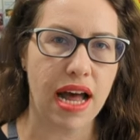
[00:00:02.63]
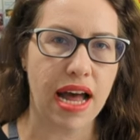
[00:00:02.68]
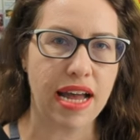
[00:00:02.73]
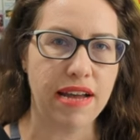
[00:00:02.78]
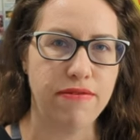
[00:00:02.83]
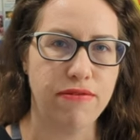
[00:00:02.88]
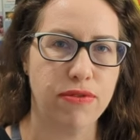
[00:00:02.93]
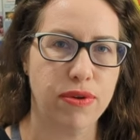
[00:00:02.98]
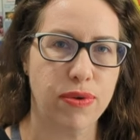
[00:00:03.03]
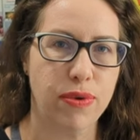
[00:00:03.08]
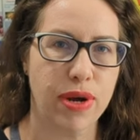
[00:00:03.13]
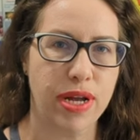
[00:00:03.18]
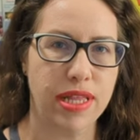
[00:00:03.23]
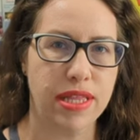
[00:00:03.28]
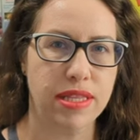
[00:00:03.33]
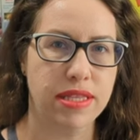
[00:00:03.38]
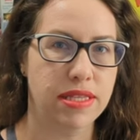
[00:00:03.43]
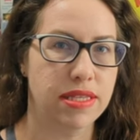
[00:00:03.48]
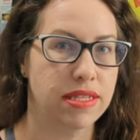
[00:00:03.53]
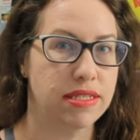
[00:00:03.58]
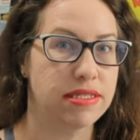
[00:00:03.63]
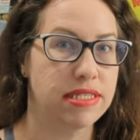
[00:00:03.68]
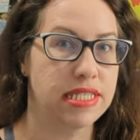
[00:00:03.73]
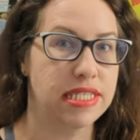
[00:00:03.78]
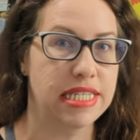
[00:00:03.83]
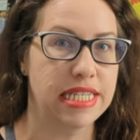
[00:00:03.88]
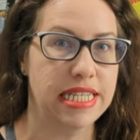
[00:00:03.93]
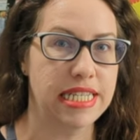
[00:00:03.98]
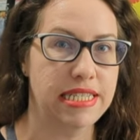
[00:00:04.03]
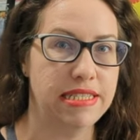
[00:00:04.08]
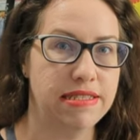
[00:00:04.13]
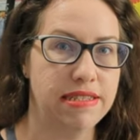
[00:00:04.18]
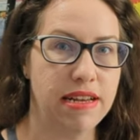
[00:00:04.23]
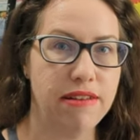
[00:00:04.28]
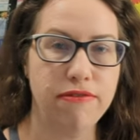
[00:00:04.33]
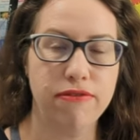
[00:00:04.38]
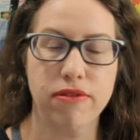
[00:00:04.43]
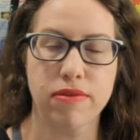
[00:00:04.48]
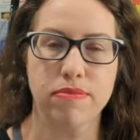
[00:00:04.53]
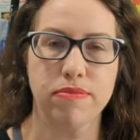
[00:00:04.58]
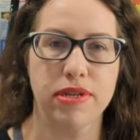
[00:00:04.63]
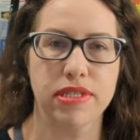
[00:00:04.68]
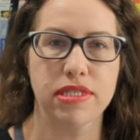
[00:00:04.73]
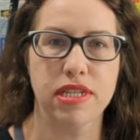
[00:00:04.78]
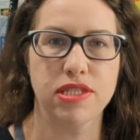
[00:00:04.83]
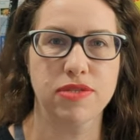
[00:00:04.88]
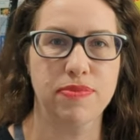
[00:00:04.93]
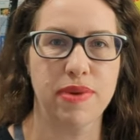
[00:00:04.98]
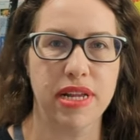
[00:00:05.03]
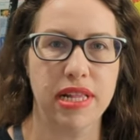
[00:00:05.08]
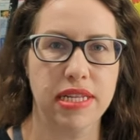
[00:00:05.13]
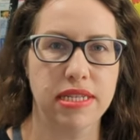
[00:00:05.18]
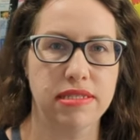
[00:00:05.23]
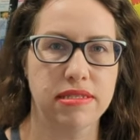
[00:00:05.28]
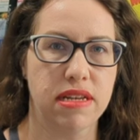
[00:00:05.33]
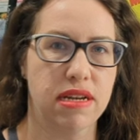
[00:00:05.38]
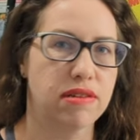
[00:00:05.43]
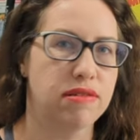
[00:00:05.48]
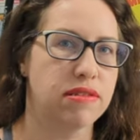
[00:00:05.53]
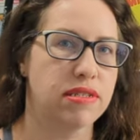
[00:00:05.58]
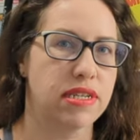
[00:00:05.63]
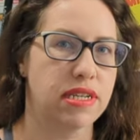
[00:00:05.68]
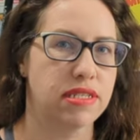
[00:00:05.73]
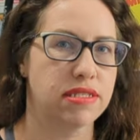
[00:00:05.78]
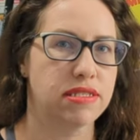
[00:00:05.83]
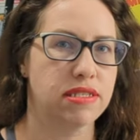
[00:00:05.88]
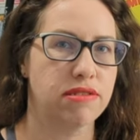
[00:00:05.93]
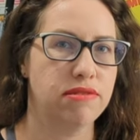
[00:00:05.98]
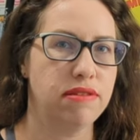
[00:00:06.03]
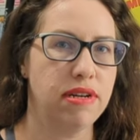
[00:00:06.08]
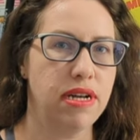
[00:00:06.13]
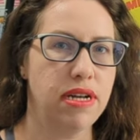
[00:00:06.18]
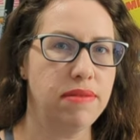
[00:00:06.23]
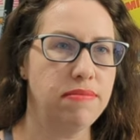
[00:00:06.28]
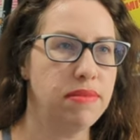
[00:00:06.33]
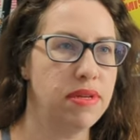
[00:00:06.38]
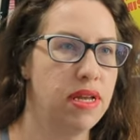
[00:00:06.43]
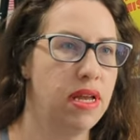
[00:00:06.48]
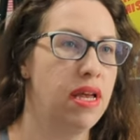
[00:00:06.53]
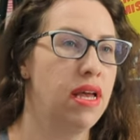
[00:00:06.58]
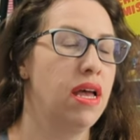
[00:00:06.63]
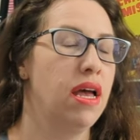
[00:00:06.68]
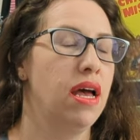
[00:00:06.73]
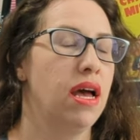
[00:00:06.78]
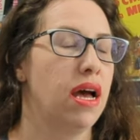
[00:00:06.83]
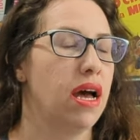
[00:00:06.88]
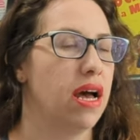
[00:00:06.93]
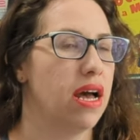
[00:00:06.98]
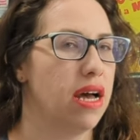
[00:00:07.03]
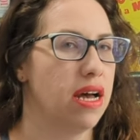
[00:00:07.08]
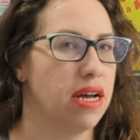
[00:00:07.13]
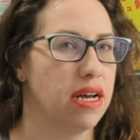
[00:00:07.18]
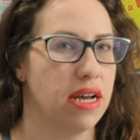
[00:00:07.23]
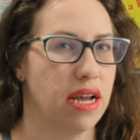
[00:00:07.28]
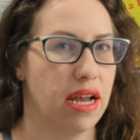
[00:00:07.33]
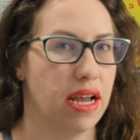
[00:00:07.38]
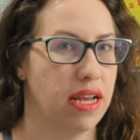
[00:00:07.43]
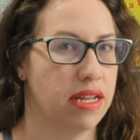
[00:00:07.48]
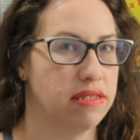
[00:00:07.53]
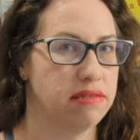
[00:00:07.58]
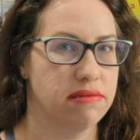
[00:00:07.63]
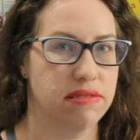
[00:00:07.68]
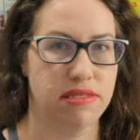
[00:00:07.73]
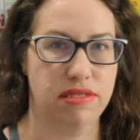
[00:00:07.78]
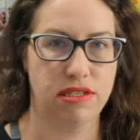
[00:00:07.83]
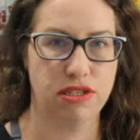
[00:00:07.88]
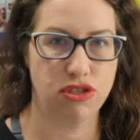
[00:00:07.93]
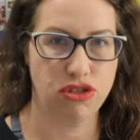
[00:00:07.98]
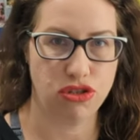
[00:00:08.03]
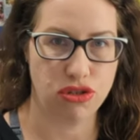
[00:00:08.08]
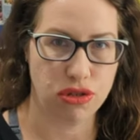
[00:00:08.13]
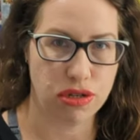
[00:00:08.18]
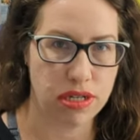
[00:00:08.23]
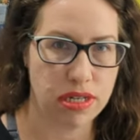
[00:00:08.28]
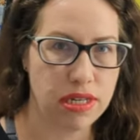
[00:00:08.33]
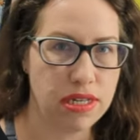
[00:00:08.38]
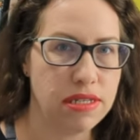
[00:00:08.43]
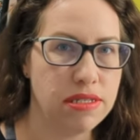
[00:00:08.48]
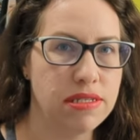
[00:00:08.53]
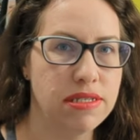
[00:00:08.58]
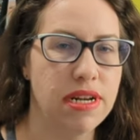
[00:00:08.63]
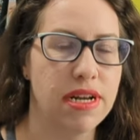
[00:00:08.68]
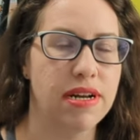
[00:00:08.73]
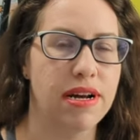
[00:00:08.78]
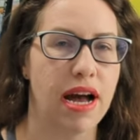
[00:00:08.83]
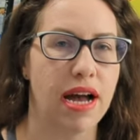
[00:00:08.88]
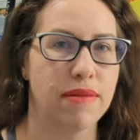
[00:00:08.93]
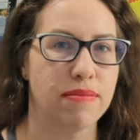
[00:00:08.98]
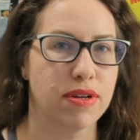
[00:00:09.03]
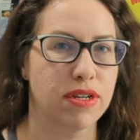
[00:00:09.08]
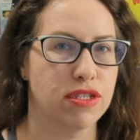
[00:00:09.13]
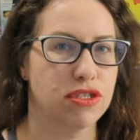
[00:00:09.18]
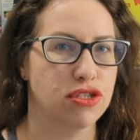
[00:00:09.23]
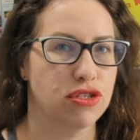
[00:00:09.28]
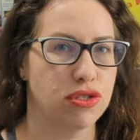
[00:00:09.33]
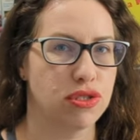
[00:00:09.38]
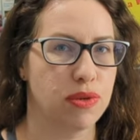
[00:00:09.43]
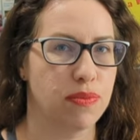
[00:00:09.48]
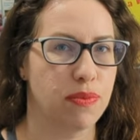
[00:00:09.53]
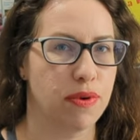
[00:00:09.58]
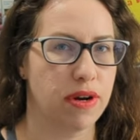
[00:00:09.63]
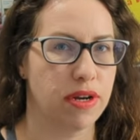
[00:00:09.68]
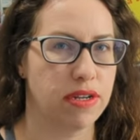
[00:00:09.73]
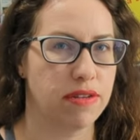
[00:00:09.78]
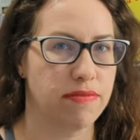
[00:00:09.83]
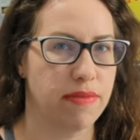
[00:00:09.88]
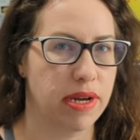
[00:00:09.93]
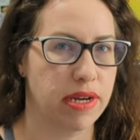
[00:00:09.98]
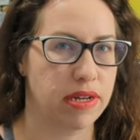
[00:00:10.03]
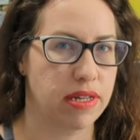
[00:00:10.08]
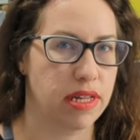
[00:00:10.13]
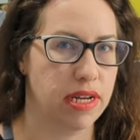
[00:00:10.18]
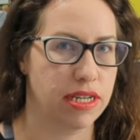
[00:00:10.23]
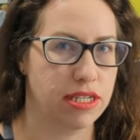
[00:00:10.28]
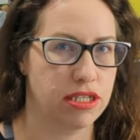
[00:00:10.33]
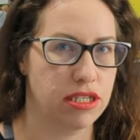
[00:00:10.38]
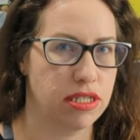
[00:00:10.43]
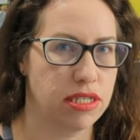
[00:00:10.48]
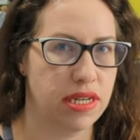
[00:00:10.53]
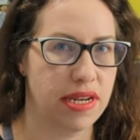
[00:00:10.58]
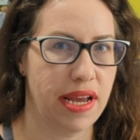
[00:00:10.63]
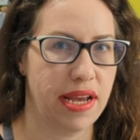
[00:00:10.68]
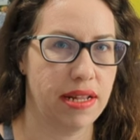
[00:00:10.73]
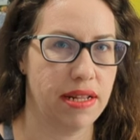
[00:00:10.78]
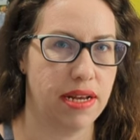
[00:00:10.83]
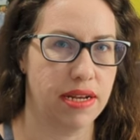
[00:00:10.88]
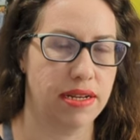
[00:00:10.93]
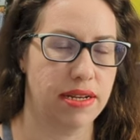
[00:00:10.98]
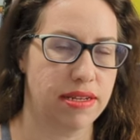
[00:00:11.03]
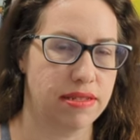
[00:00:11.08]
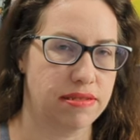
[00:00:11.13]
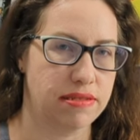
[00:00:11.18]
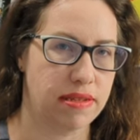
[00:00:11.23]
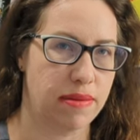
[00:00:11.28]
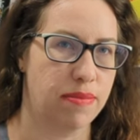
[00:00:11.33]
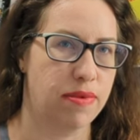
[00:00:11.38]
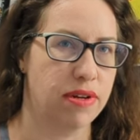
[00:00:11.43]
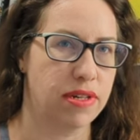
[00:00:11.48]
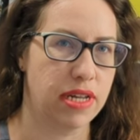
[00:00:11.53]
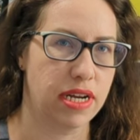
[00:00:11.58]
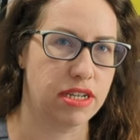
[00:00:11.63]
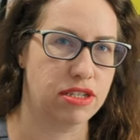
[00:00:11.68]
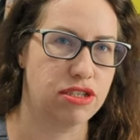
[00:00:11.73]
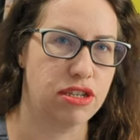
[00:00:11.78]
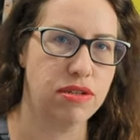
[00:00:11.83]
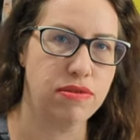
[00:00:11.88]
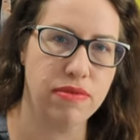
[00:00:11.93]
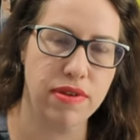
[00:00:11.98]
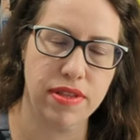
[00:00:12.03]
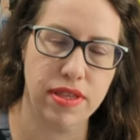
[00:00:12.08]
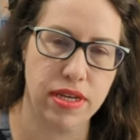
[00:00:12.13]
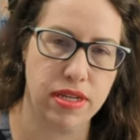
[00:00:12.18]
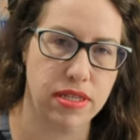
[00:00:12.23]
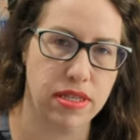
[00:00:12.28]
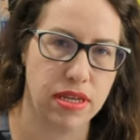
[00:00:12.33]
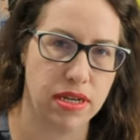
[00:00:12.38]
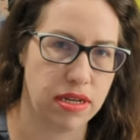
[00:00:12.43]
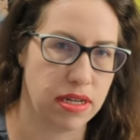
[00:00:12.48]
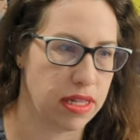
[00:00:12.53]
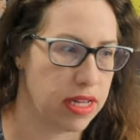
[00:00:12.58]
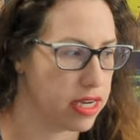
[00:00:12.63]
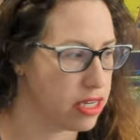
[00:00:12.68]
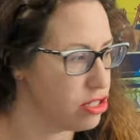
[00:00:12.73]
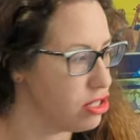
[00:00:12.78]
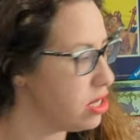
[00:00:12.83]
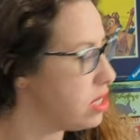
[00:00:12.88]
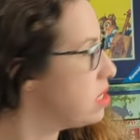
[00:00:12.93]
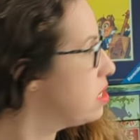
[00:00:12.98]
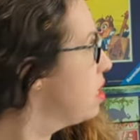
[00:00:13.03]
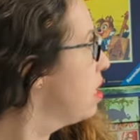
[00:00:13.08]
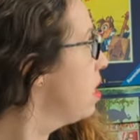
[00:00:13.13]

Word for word: Hi everyone, this is Liza from Puzzles by Liza on Instagram and as usual I'm going to show you a part of my collection today like a sub-collection within the collection